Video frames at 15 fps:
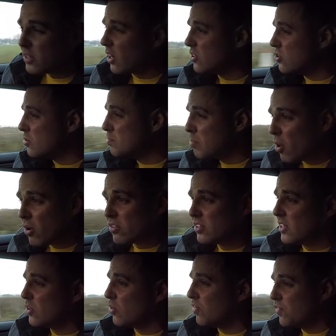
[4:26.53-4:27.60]
I don't do
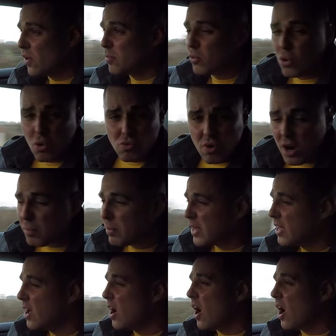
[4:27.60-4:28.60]
boxing or football or rugby,